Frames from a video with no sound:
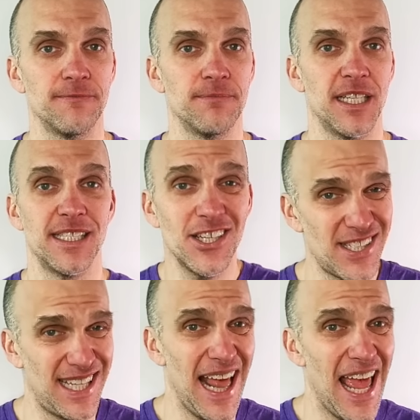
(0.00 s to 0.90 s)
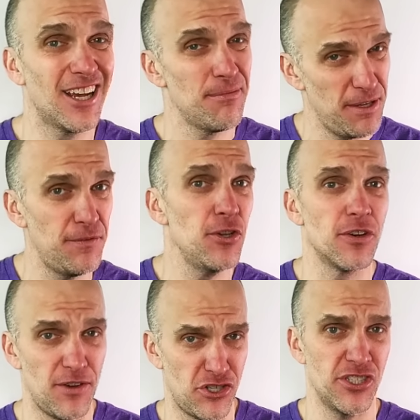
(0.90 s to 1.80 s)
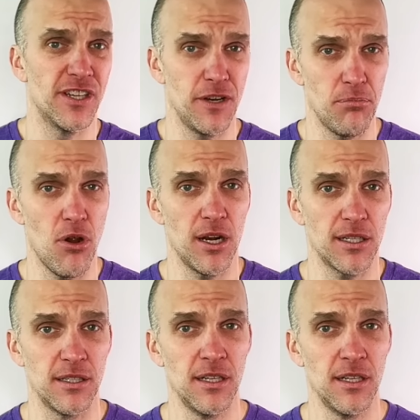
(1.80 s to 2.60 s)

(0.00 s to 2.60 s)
It's not just today, it could be future visions of your product.